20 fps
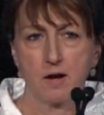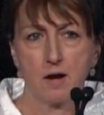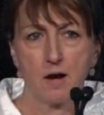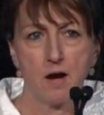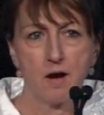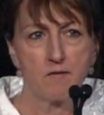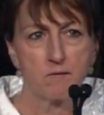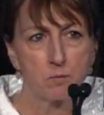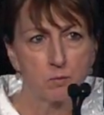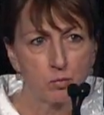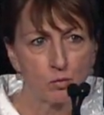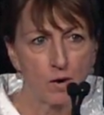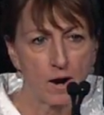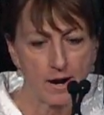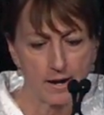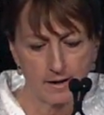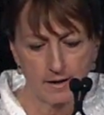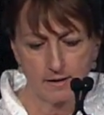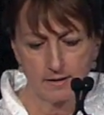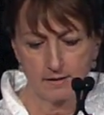of
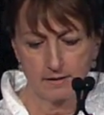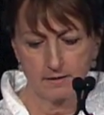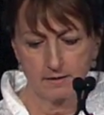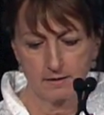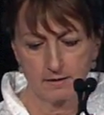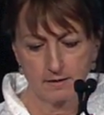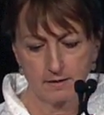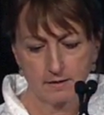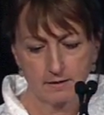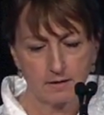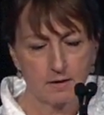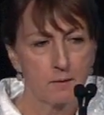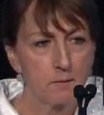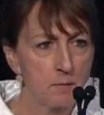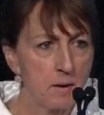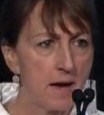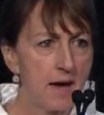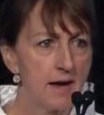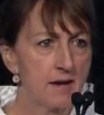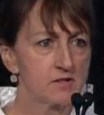bright,
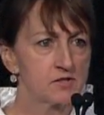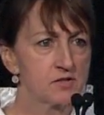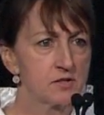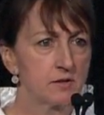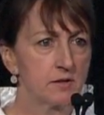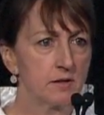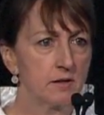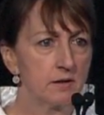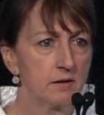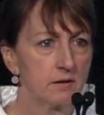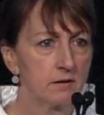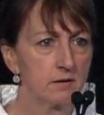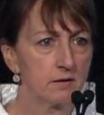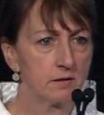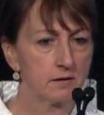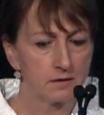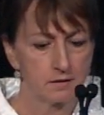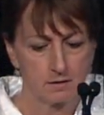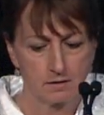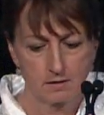compassionate
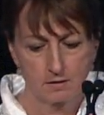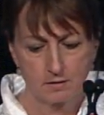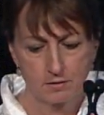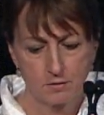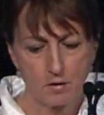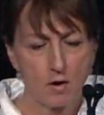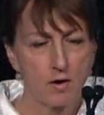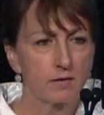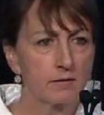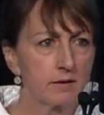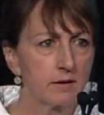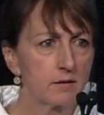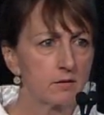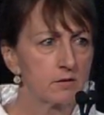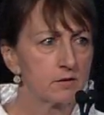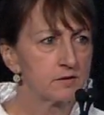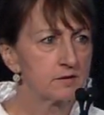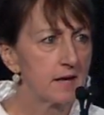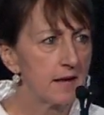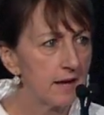thought
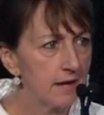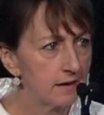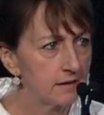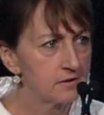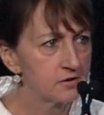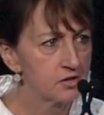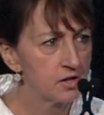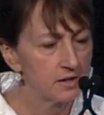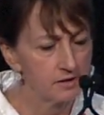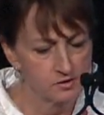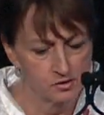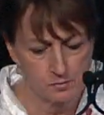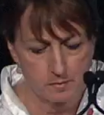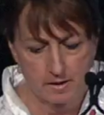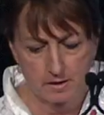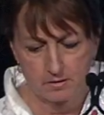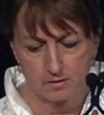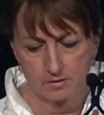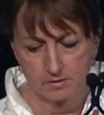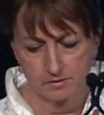leaders and change
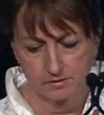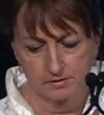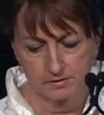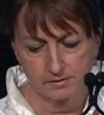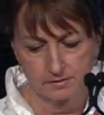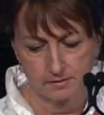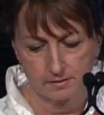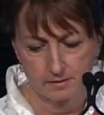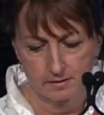makers.